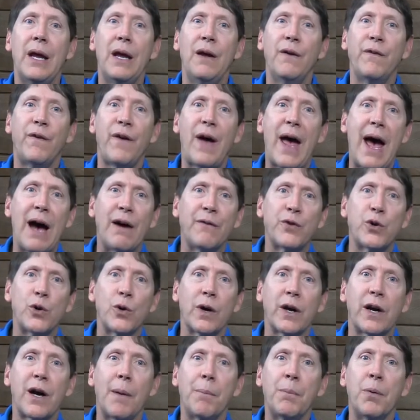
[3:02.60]
If
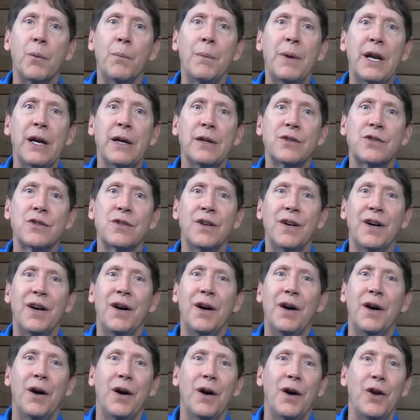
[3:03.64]
after a couple minutes
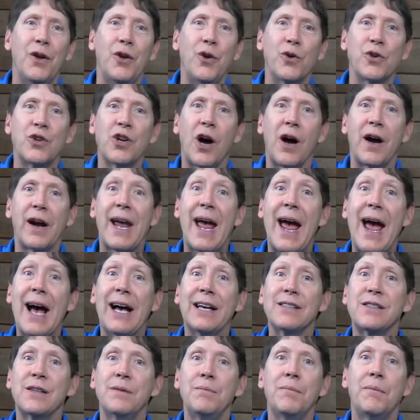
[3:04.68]
your dog
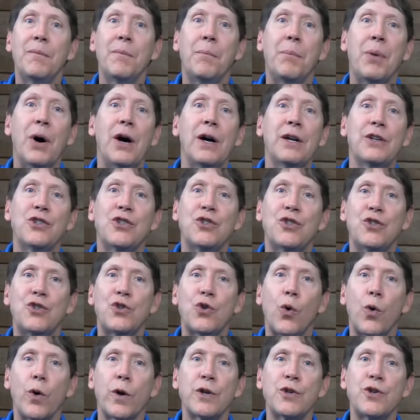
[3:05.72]
hasn't budged
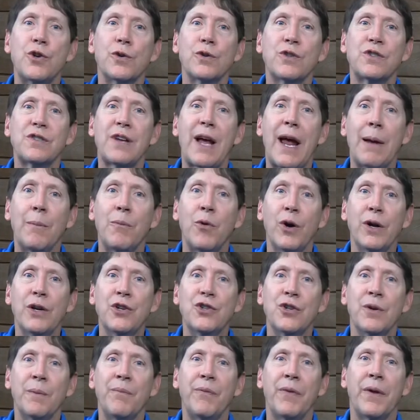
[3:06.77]
toward your
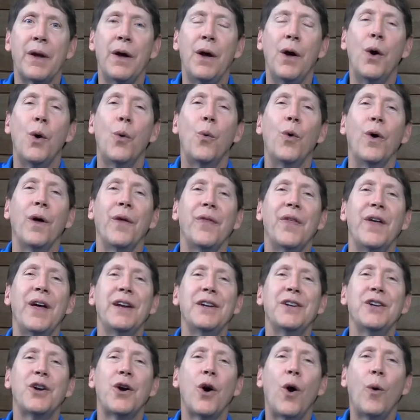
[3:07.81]
sandwich, well,
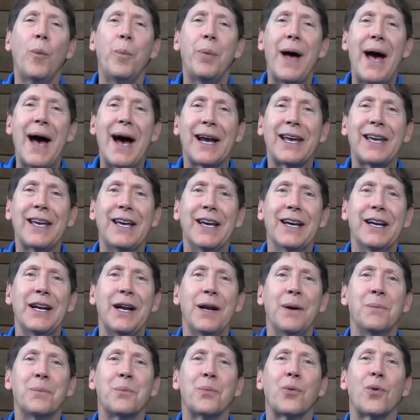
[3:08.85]
then go back in
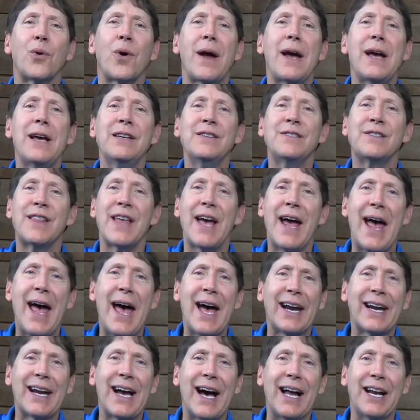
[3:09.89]
and praise the
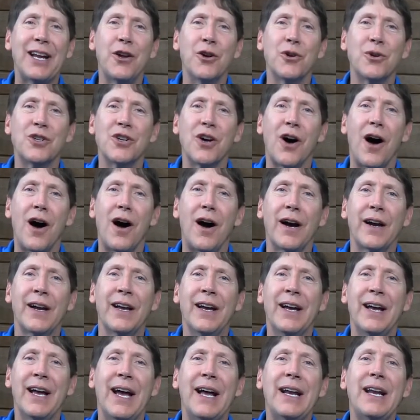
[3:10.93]
heck out of your dog
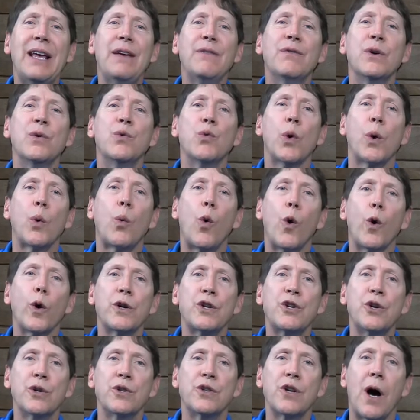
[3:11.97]
and even
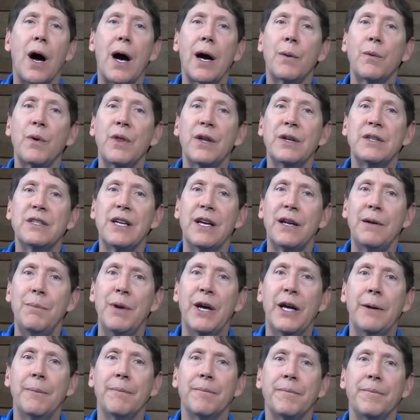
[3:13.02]
reward your dog with a
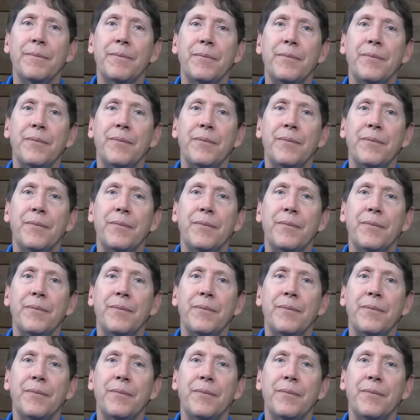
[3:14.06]
tidbit.